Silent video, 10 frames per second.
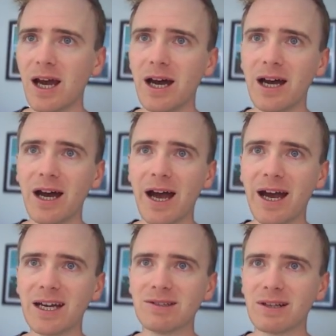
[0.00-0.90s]
Uh,
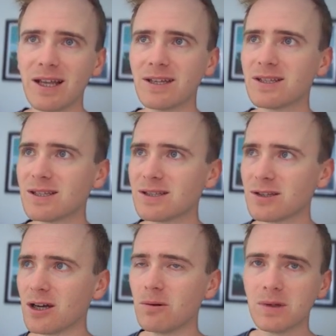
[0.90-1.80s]
and let's
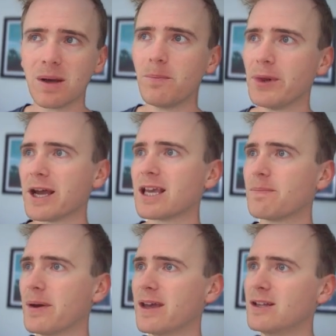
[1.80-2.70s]
start with a
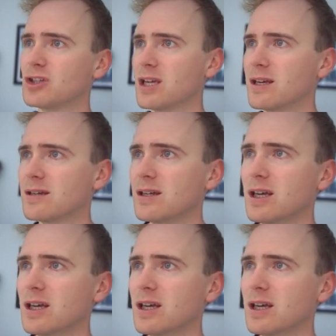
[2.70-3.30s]
blank page here.